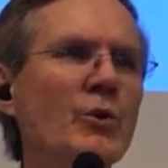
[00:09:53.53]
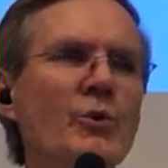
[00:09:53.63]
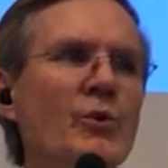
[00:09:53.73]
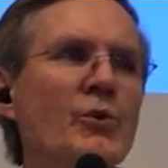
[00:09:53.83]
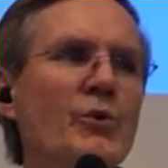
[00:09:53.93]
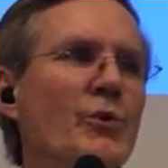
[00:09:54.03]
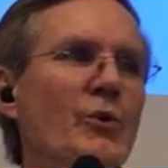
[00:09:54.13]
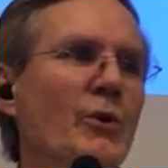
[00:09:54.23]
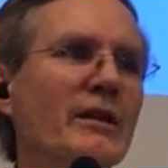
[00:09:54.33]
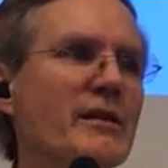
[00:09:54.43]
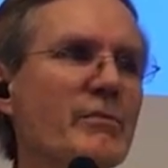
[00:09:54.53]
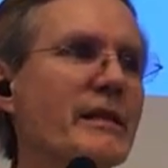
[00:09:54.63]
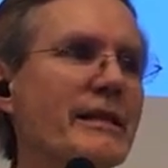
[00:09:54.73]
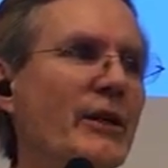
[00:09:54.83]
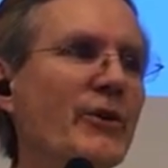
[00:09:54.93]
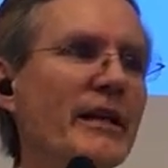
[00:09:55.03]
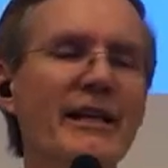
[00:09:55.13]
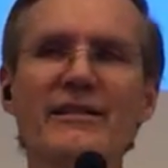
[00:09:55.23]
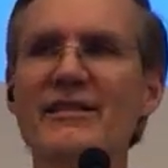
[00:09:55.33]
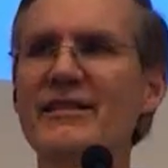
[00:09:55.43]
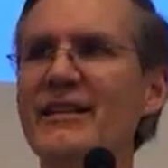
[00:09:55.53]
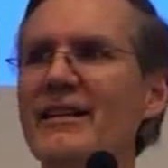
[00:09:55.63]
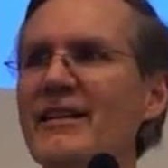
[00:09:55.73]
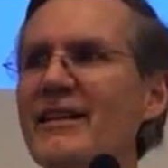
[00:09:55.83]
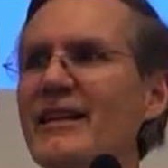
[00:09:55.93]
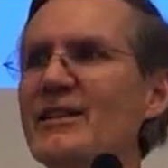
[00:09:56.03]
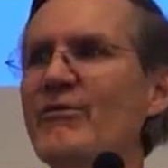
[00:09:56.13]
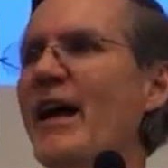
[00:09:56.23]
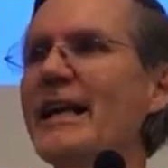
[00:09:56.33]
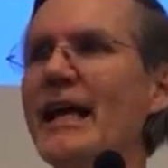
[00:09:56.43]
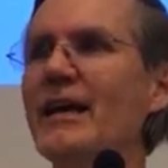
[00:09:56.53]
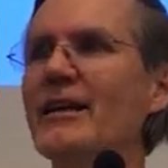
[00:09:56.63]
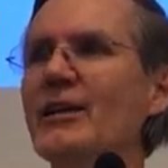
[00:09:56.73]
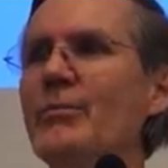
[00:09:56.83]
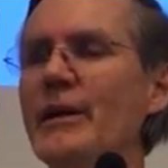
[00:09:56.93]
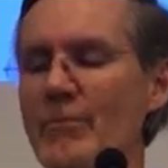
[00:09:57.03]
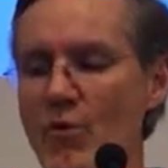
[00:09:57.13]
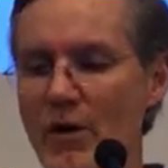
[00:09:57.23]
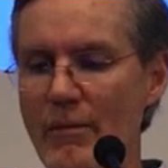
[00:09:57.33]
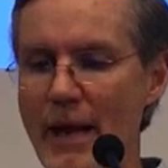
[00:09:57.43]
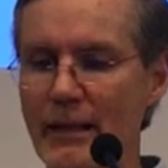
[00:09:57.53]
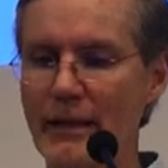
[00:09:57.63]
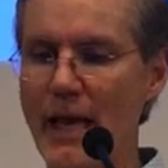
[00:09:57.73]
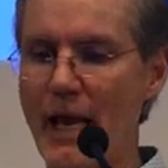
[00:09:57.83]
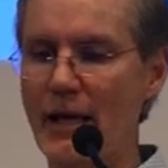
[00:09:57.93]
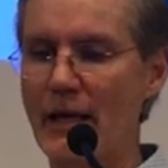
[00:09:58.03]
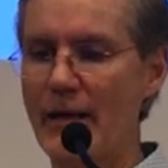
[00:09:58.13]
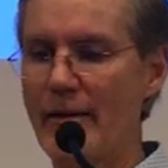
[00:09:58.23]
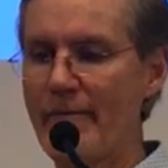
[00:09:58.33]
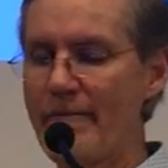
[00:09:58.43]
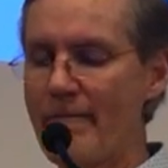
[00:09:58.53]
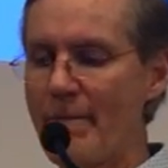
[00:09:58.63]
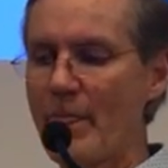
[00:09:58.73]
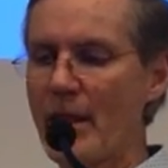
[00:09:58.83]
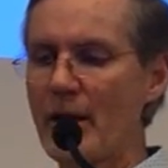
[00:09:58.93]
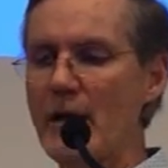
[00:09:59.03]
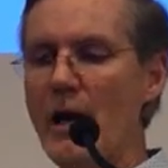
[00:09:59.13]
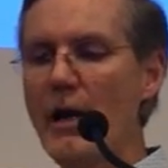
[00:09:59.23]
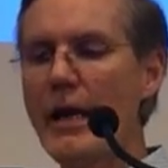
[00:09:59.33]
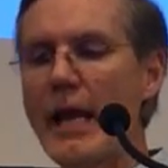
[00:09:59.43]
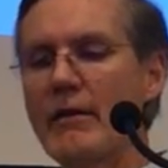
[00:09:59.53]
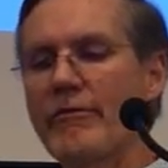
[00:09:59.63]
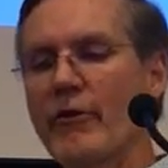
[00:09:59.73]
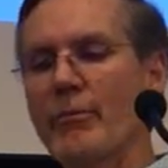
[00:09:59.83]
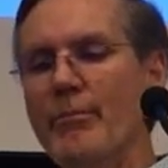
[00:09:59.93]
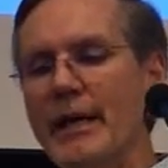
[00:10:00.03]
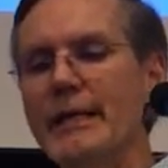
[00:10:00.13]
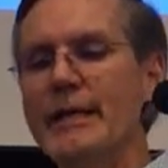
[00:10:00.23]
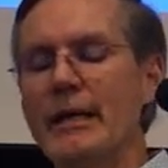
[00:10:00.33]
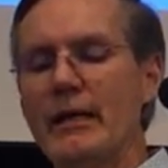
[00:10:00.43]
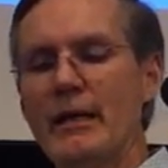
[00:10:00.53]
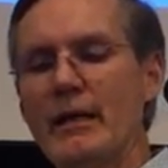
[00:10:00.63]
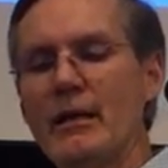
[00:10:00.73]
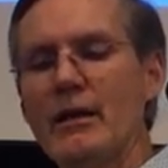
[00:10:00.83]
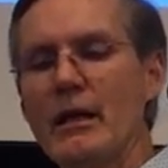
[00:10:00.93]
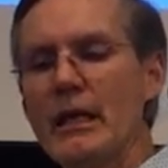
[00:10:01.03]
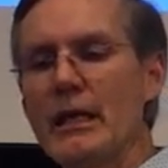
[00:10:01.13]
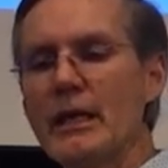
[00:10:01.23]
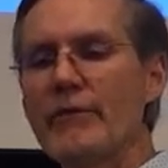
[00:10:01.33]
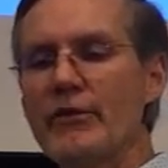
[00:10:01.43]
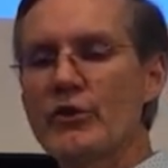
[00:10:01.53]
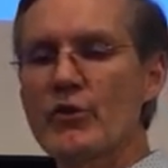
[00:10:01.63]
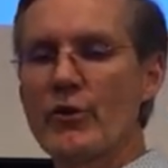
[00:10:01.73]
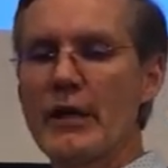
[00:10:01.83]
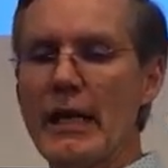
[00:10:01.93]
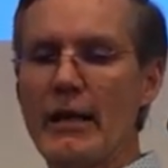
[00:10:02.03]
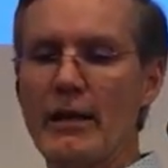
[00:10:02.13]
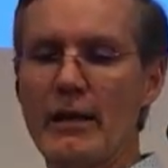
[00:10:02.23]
Ooh, it's mysterious. Let's find out a little bit more about that. God had forbidden eating of the tree.